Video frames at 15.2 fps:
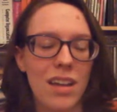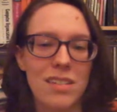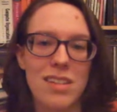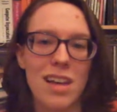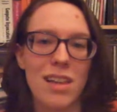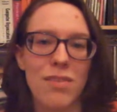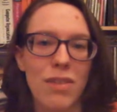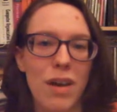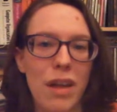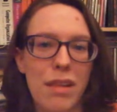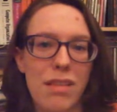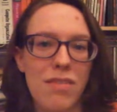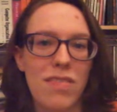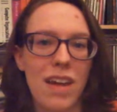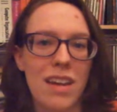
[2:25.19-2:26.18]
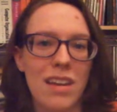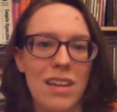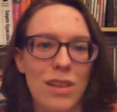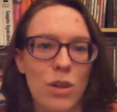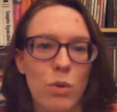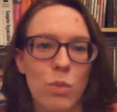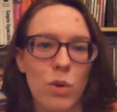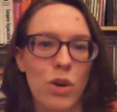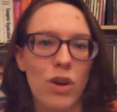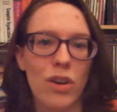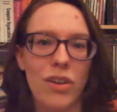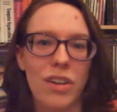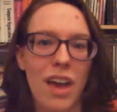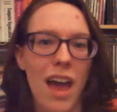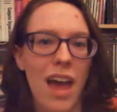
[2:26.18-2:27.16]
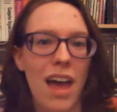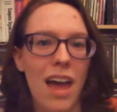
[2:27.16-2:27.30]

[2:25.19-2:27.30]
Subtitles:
televised event in the world,